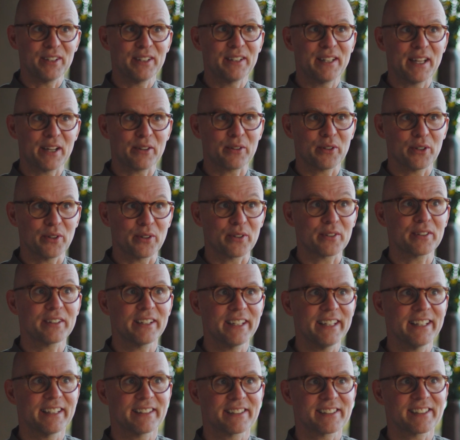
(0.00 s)

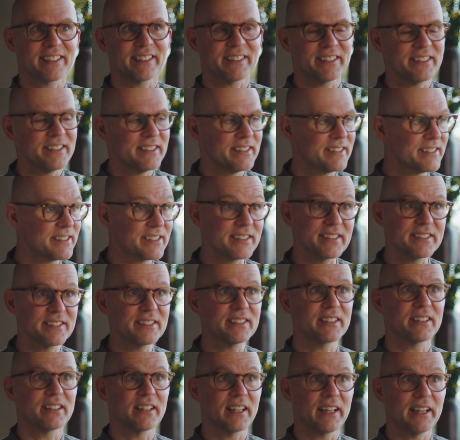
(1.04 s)
interiority and sentience? Is
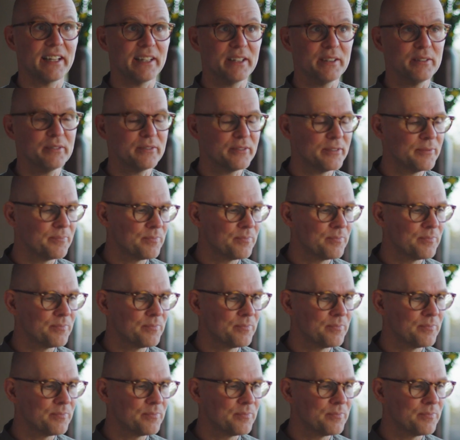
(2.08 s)
it alive?